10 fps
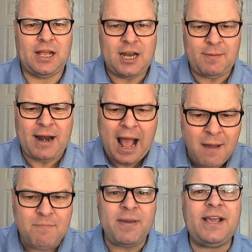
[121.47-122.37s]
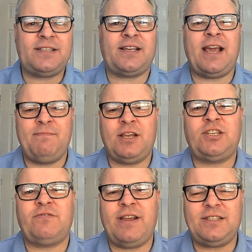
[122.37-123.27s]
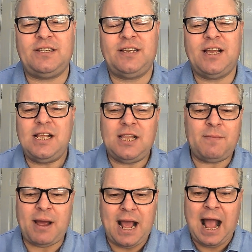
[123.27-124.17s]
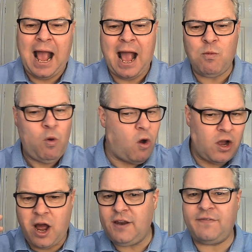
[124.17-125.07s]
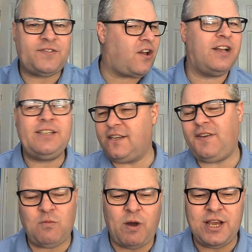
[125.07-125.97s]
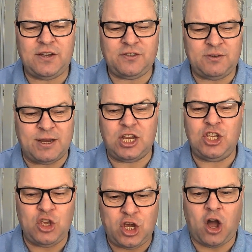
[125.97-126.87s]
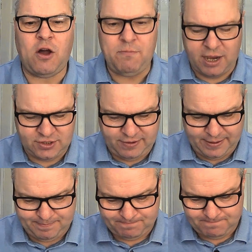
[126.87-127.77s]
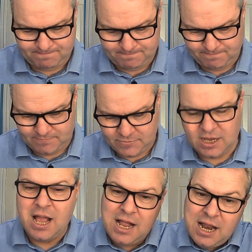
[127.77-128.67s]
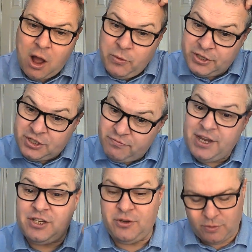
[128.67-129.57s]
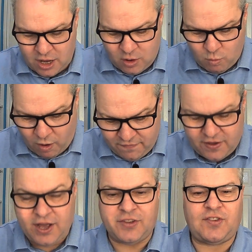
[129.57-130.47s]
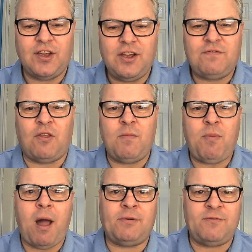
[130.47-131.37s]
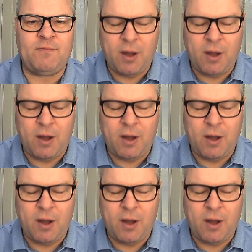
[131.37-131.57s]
No matter how big your tape measure is, no matter what kind of scientific ways you want to measure it, you can't measure it. I want to read you one verse from the Bible, from